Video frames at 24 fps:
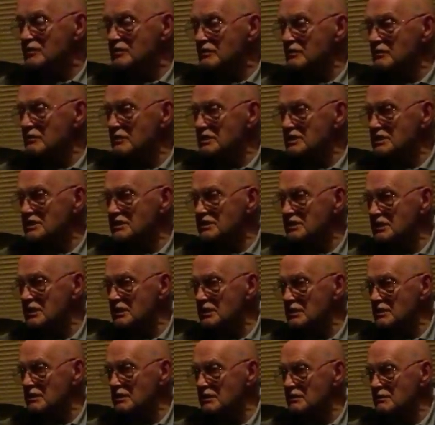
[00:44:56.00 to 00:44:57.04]
I was doing this.
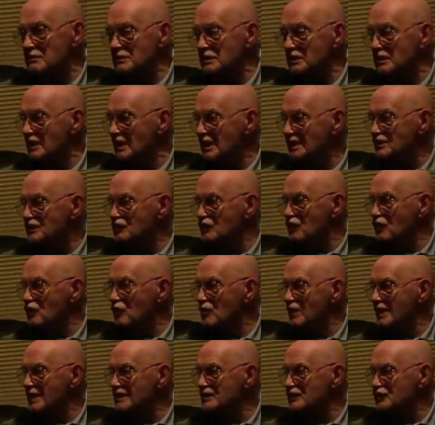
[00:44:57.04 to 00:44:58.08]
It was the Glasgow
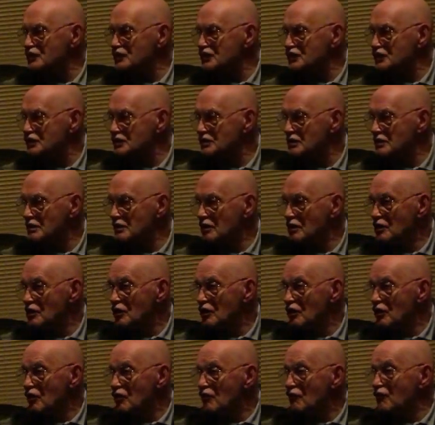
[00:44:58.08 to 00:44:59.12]
Rangers
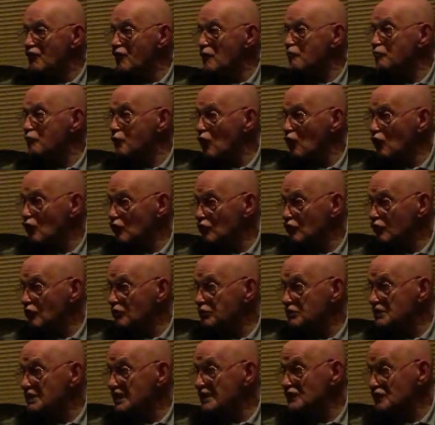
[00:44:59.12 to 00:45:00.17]
football
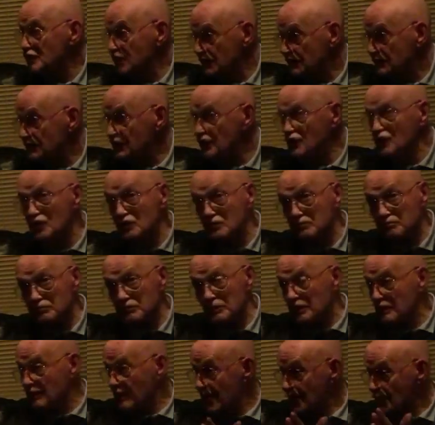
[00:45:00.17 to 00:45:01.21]
club. Actually, it was in
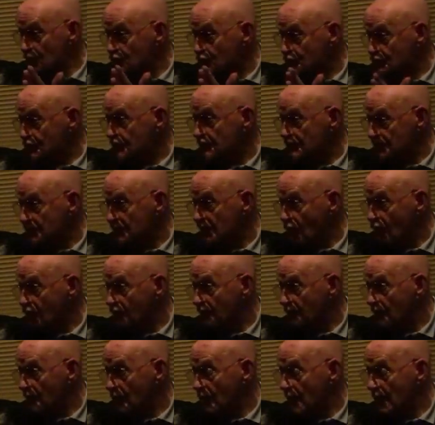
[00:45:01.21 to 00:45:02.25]
the grounds
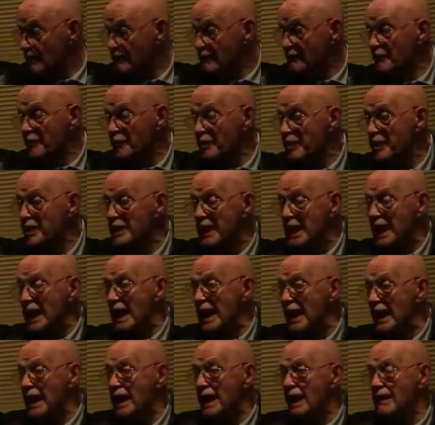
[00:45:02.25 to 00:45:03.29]
itself,
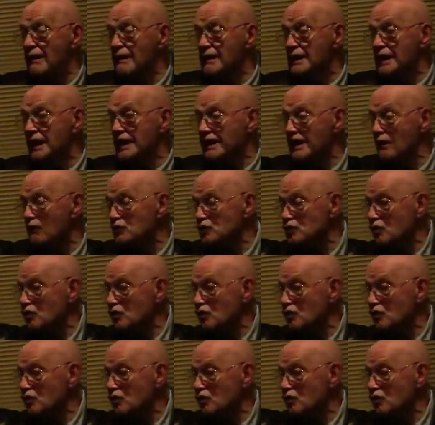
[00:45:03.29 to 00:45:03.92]
and I